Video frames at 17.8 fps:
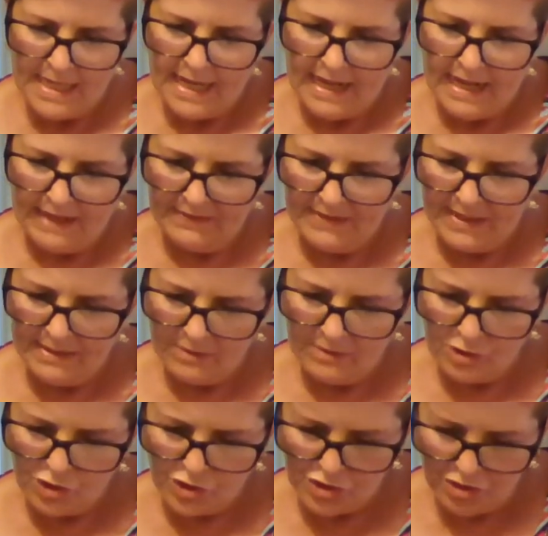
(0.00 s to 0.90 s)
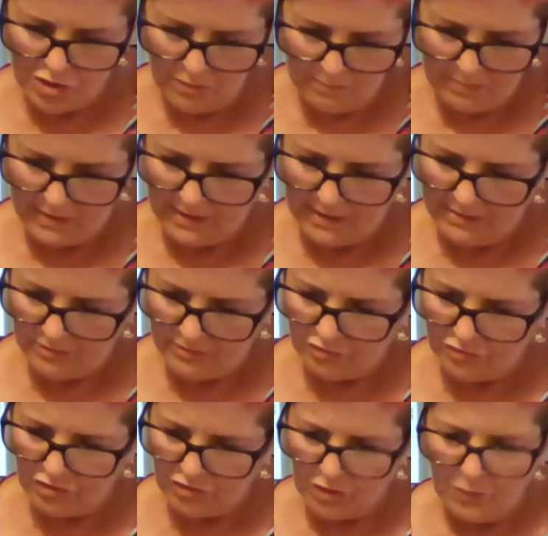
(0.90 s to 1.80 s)
And then the shop and
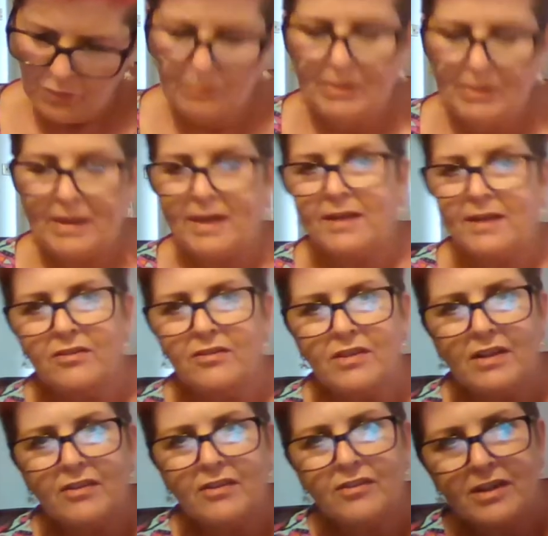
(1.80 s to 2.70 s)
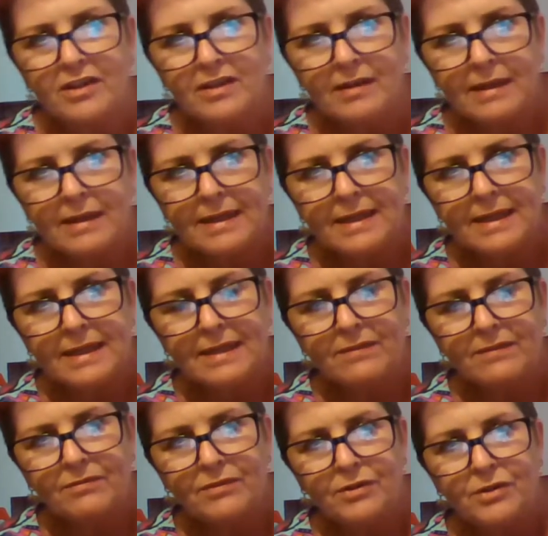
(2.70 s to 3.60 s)
sew page, that's an, like an
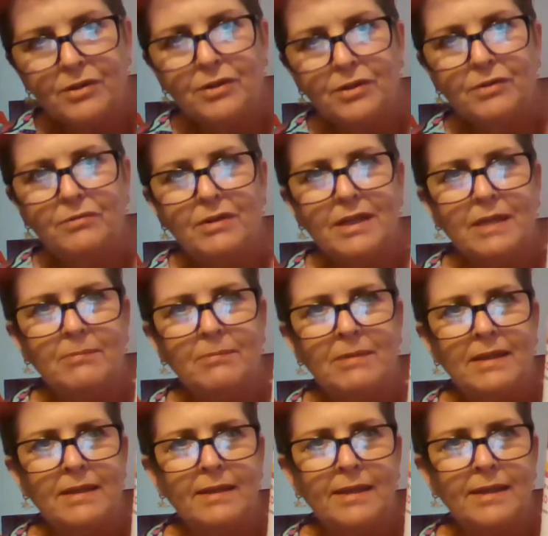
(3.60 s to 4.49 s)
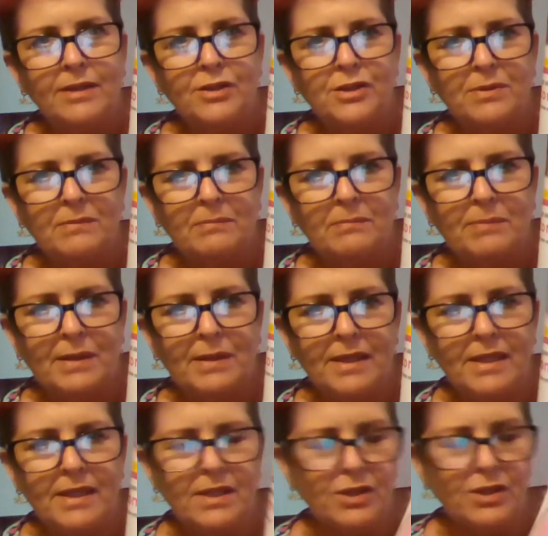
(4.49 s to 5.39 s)
advert and a recommendation
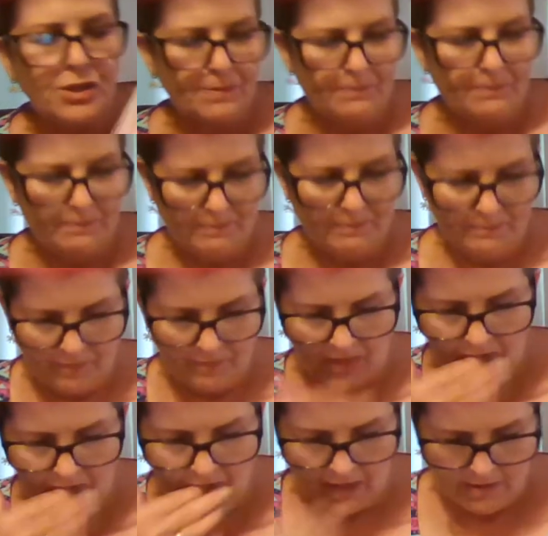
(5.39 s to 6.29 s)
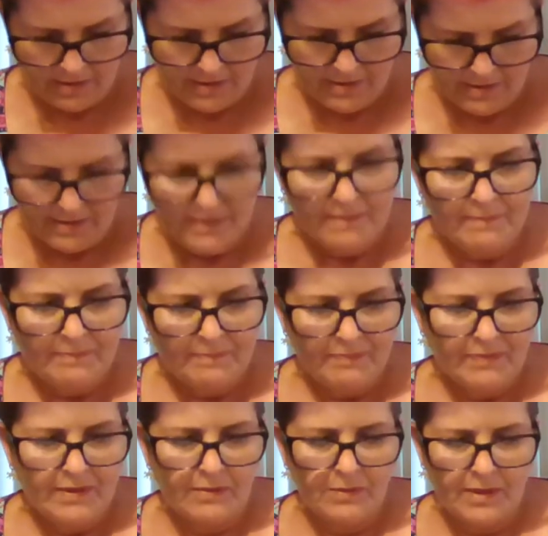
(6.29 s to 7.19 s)
page.
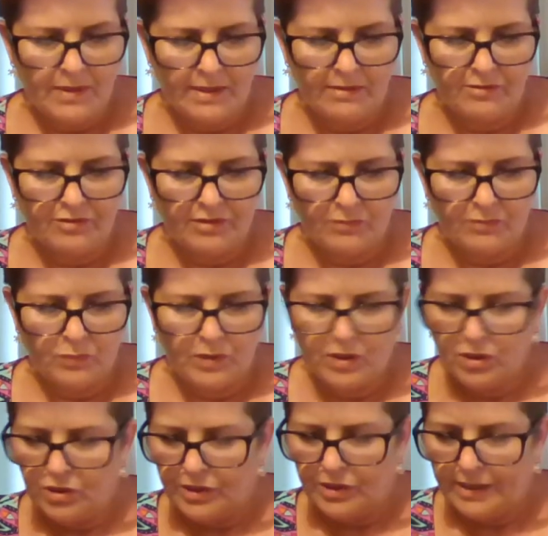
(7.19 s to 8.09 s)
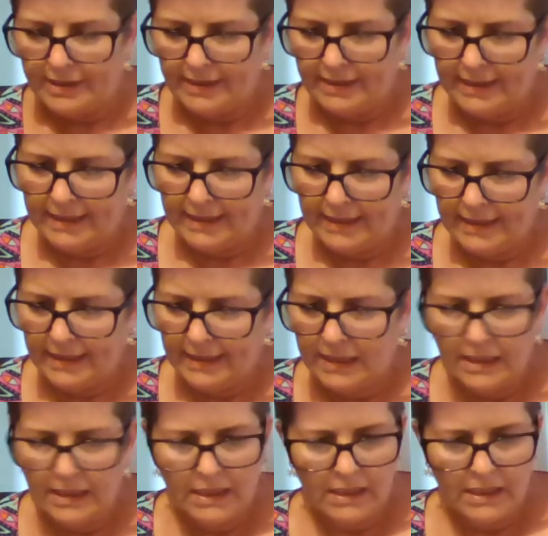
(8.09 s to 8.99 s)
What else have we got here?
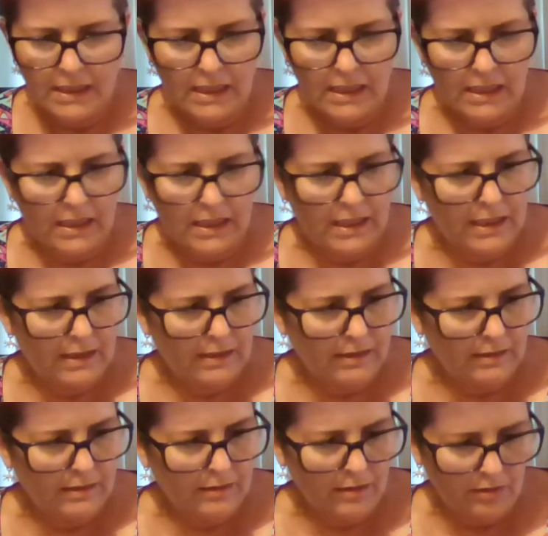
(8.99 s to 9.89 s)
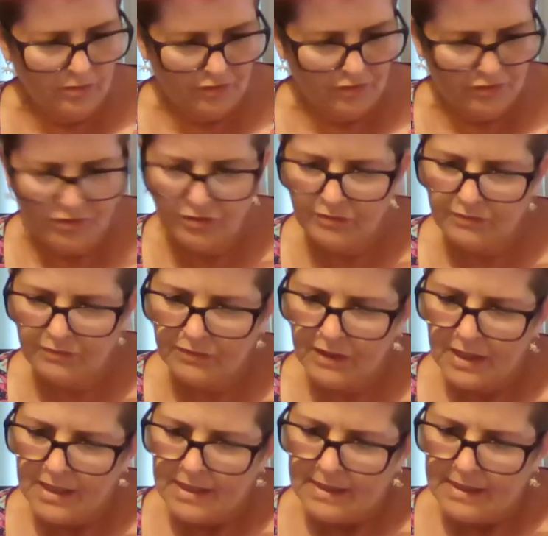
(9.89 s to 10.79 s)
Uh, lots of
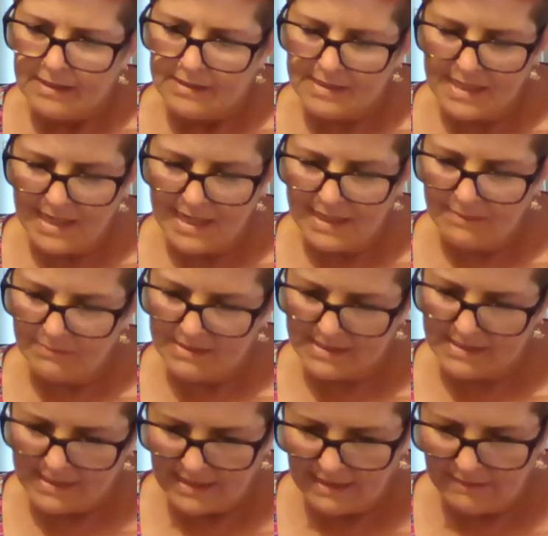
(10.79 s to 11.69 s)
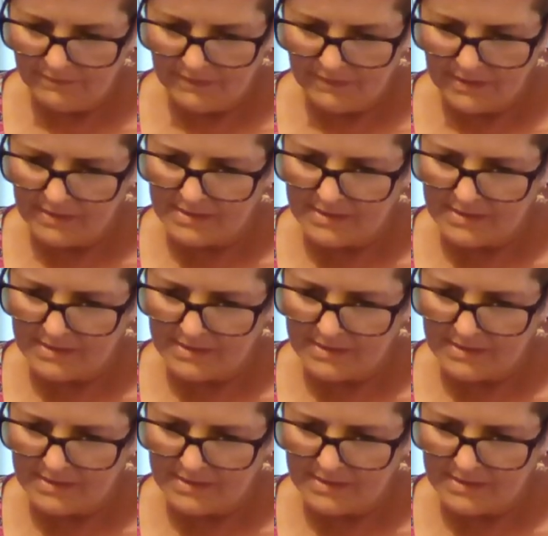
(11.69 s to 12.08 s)
time saving